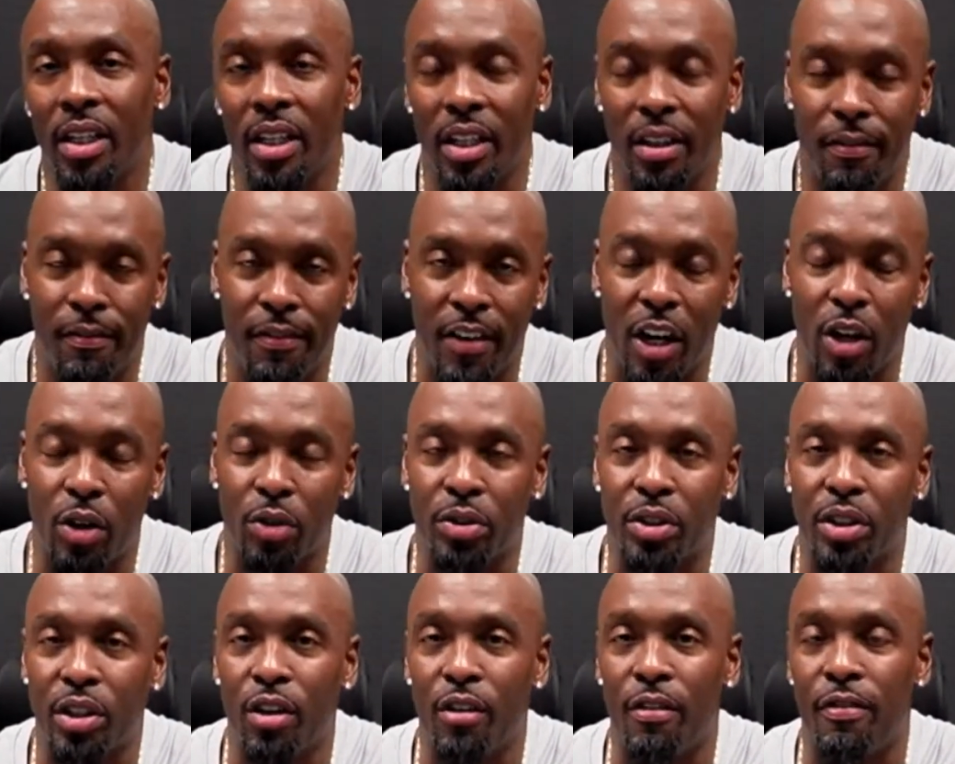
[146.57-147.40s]
Good
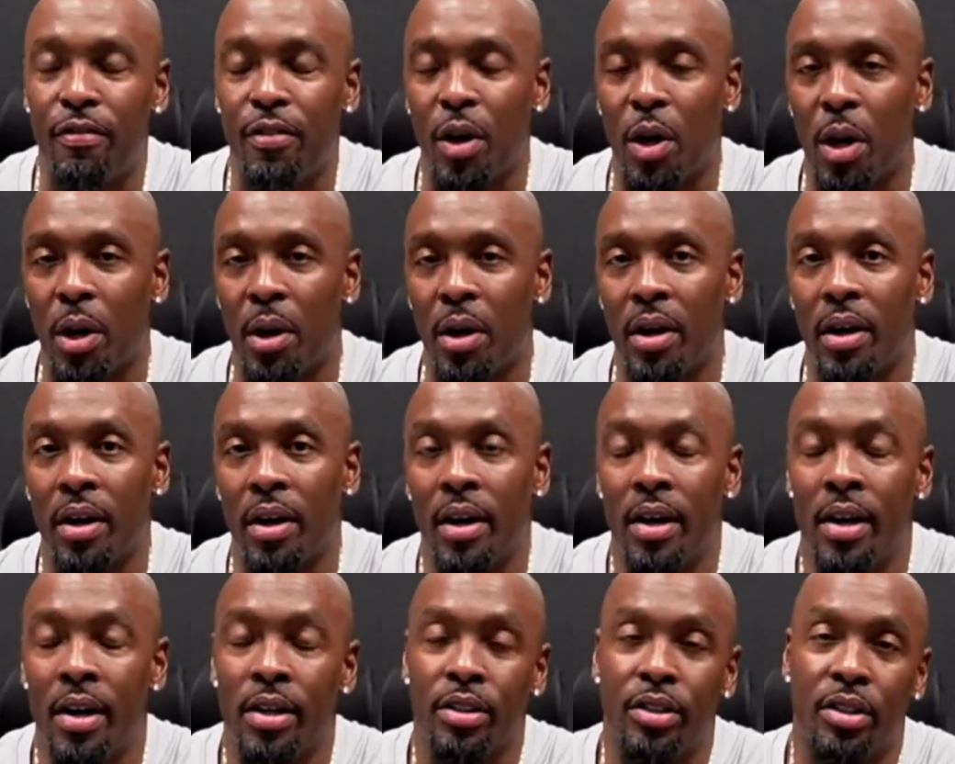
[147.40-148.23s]
flow so
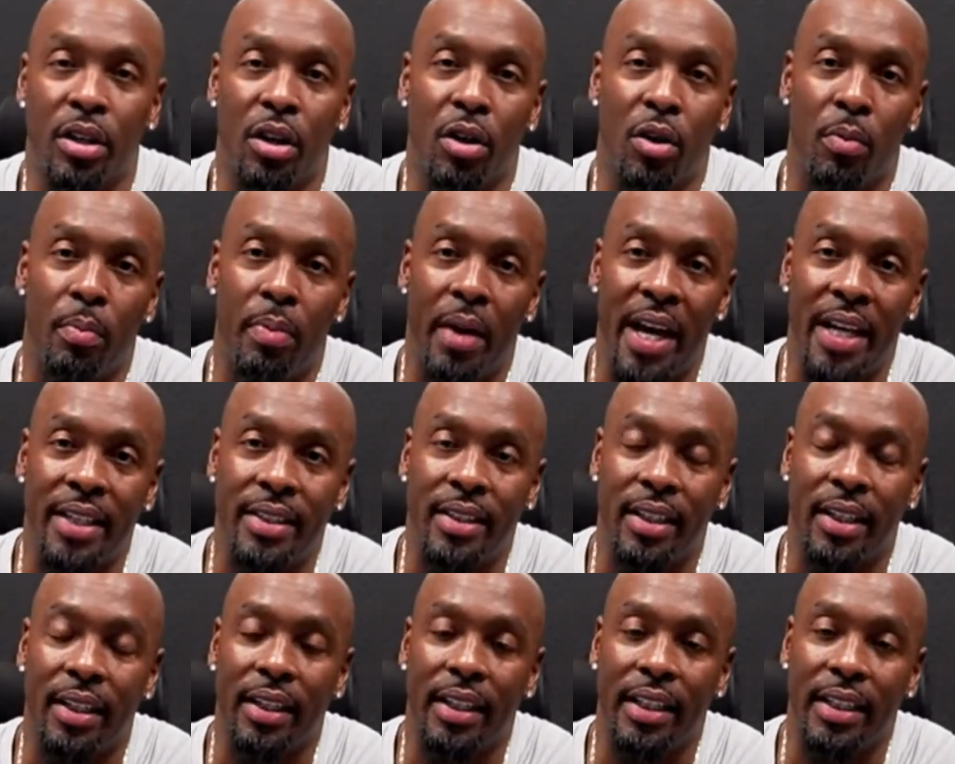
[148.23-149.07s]
far. So
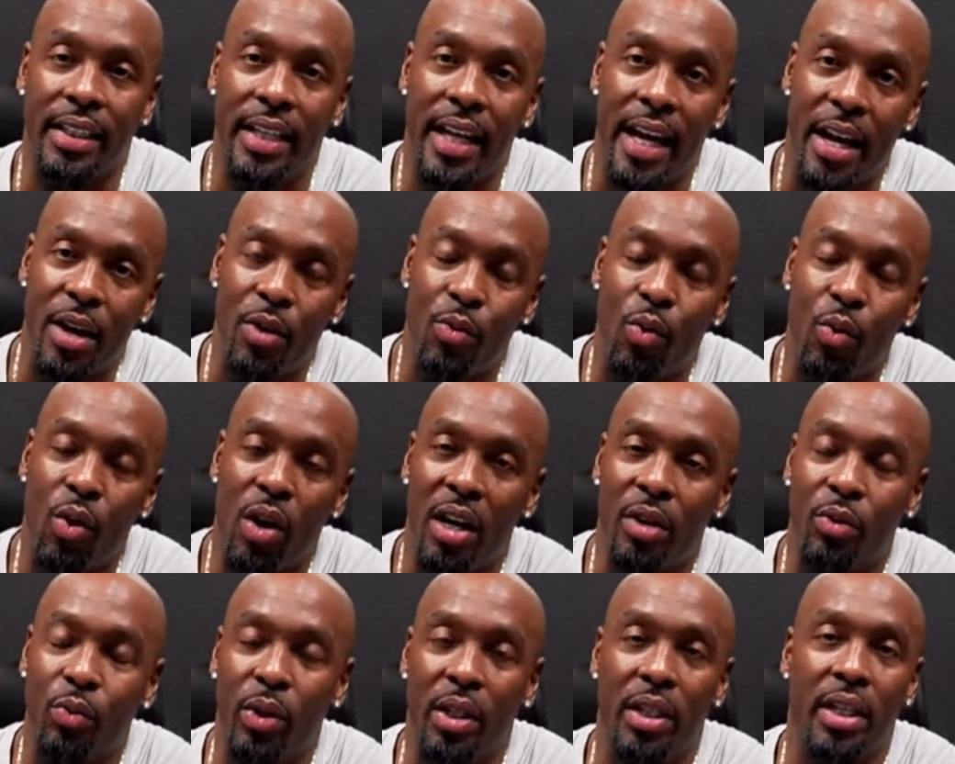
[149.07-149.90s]
basically, day
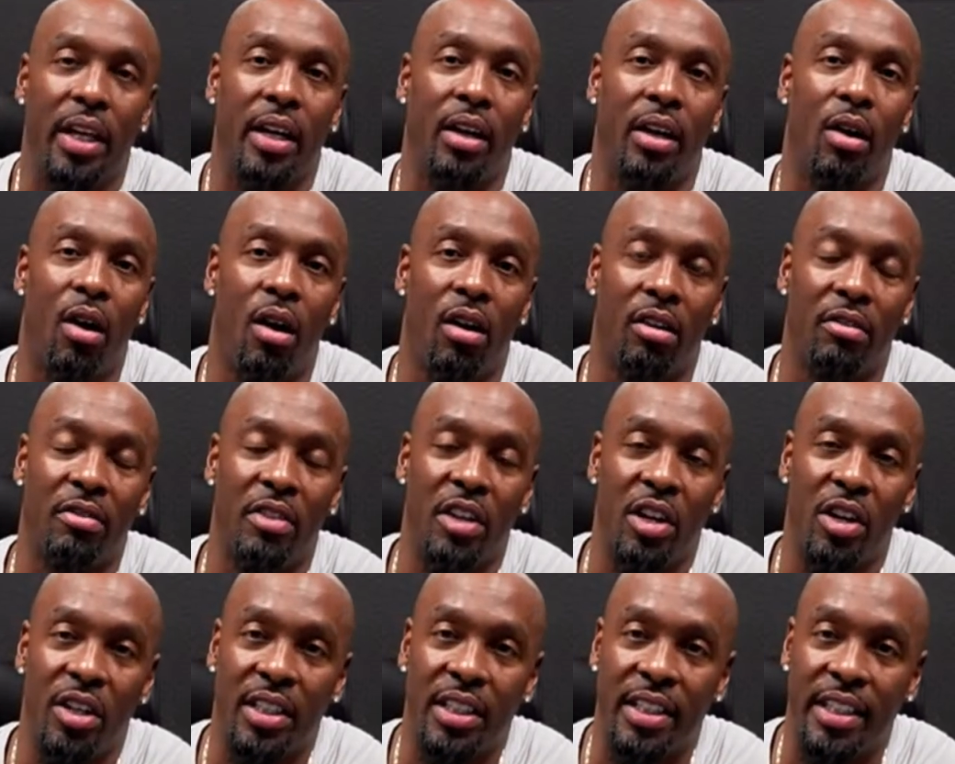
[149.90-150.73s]
one, we did all
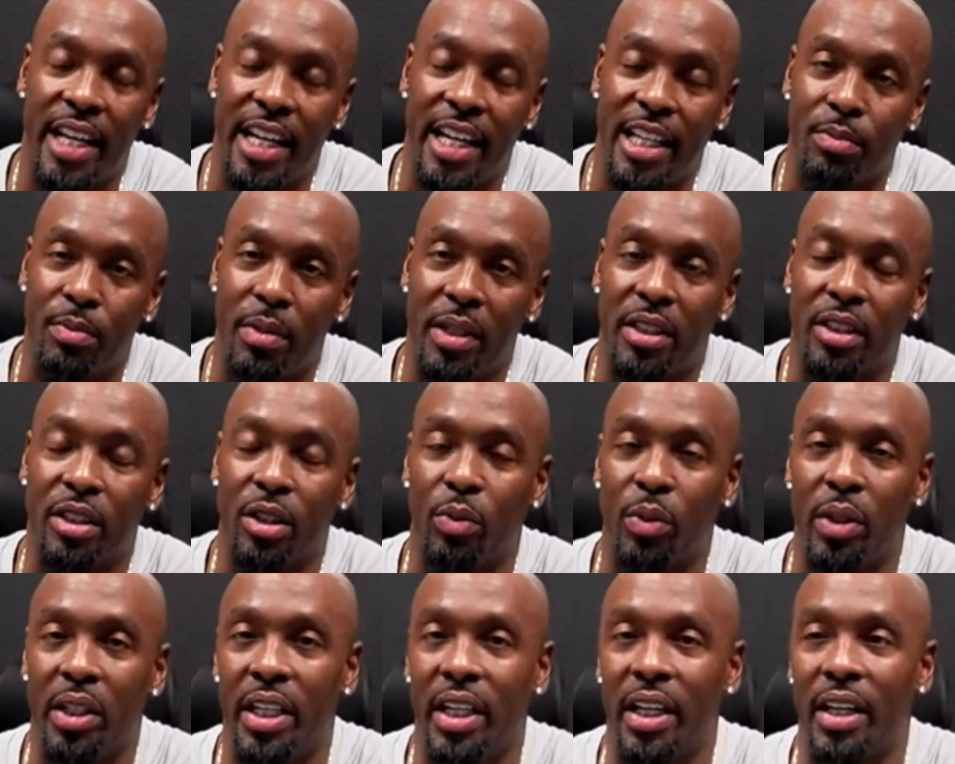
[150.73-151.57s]
of their assessments.
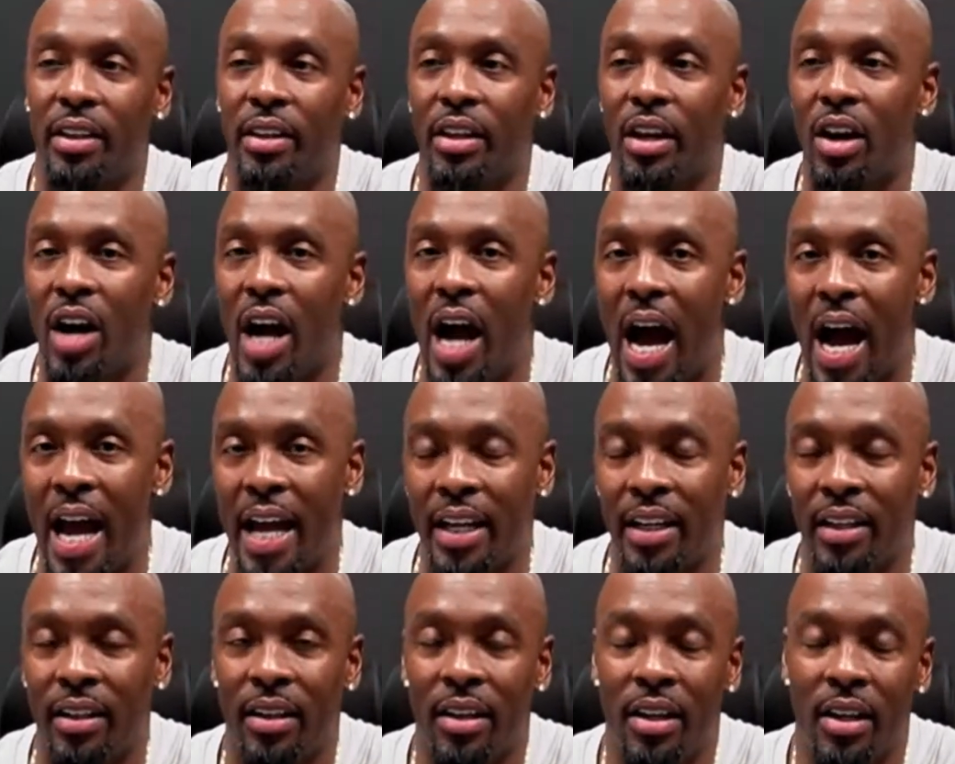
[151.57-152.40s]
So we did their
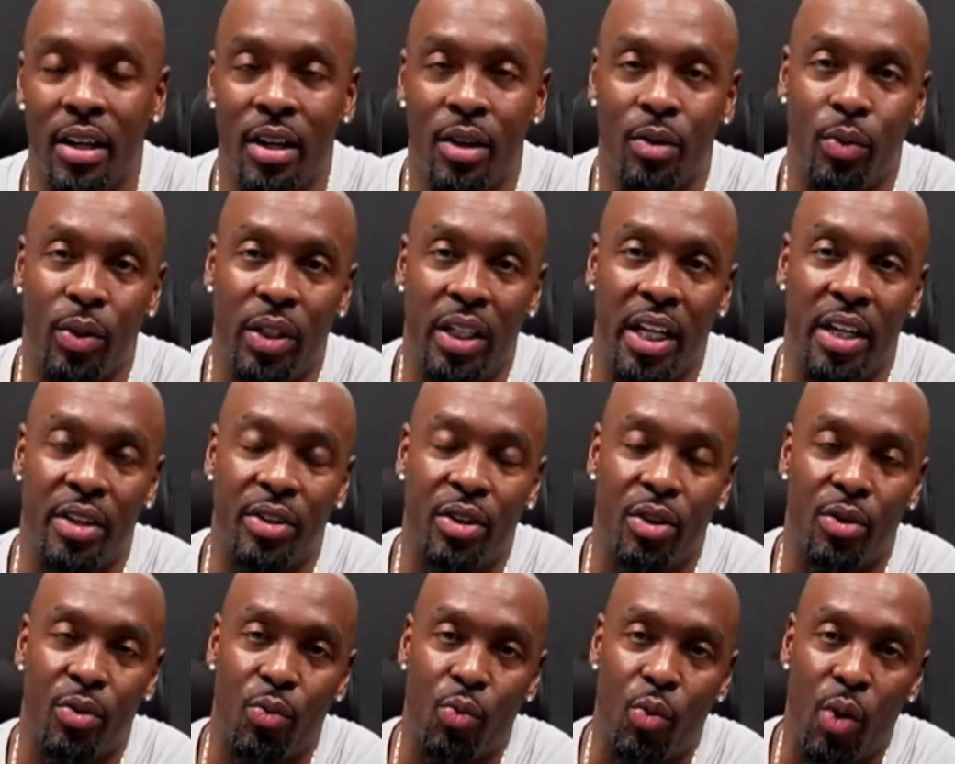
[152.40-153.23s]
height, we
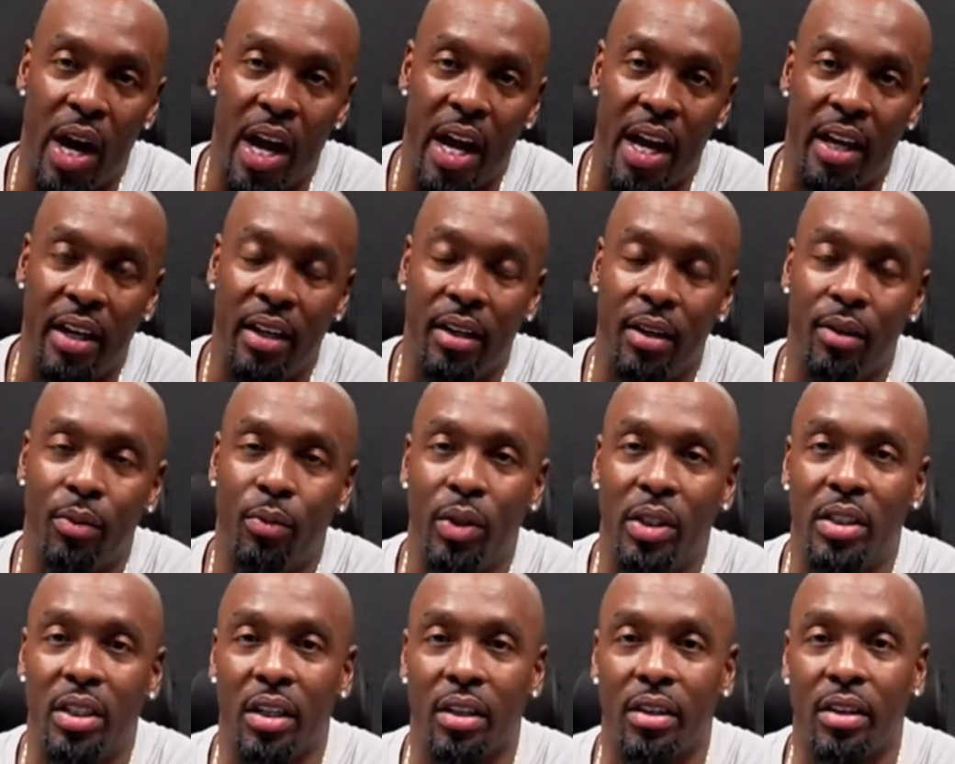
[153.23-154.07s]
did their weight,
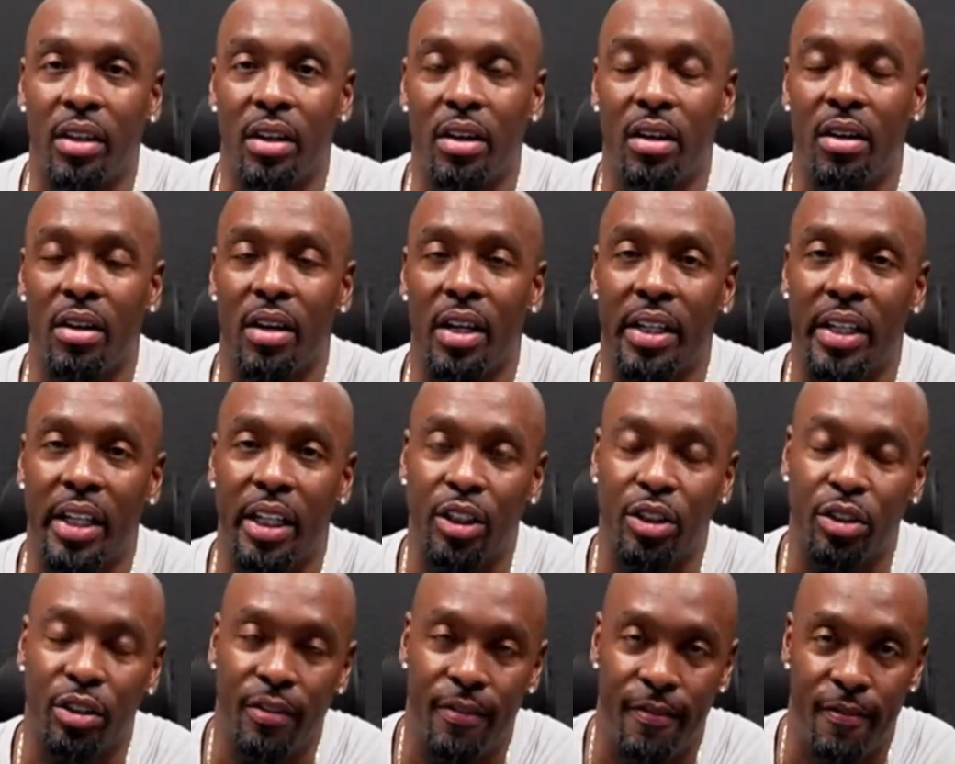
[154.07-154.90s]
we took their
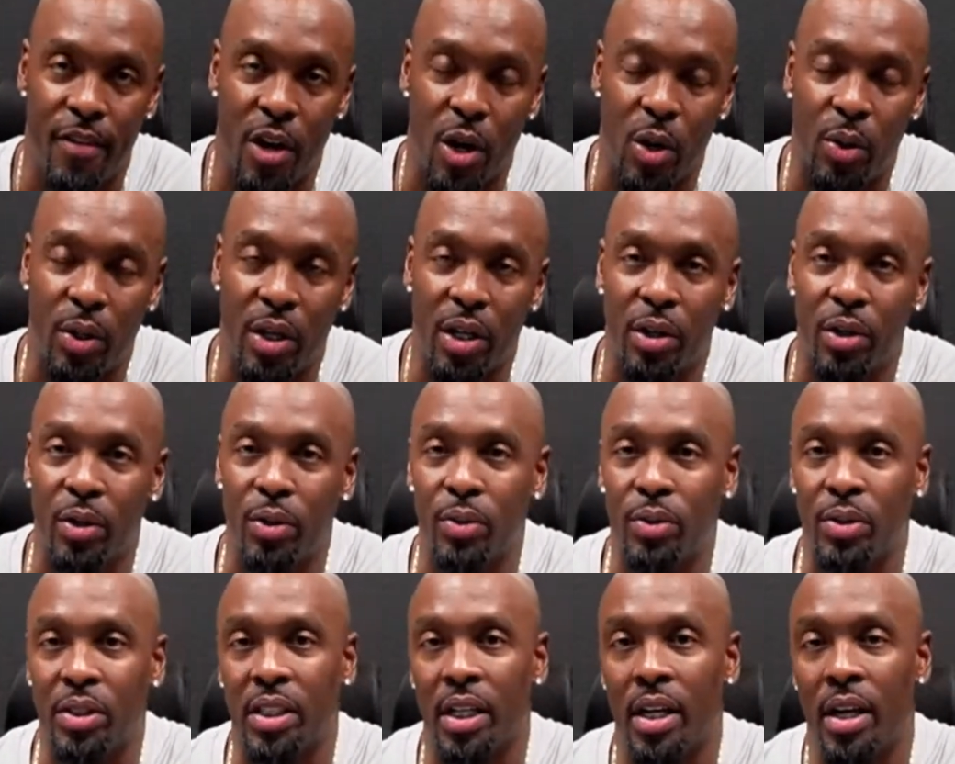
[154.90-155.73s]
initial
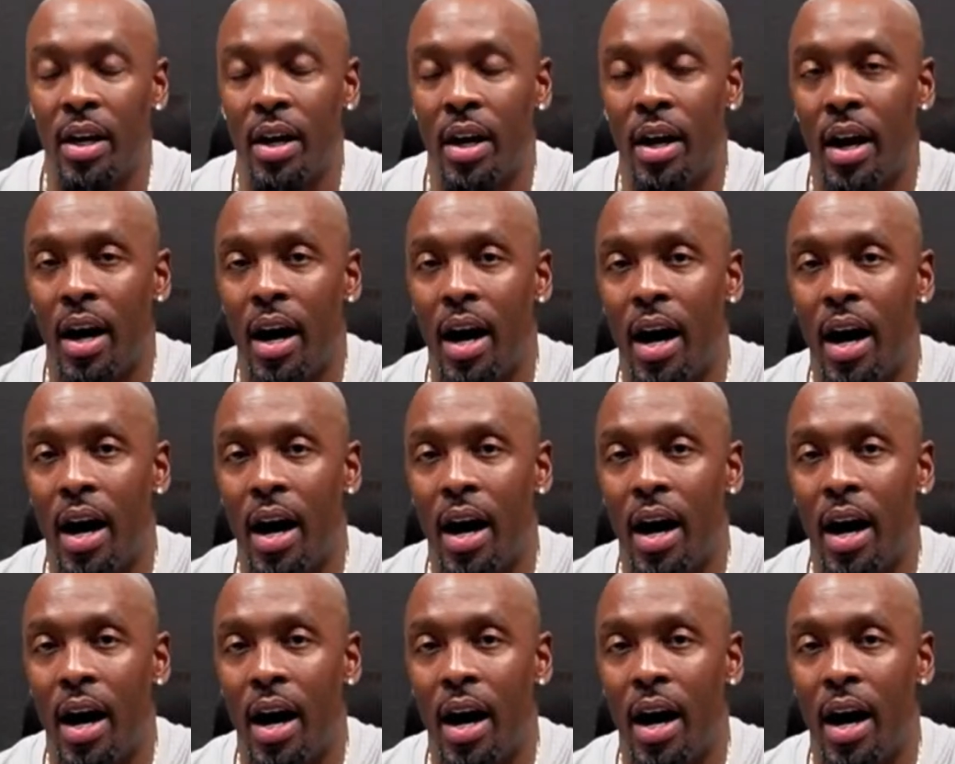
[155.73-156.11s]
photos.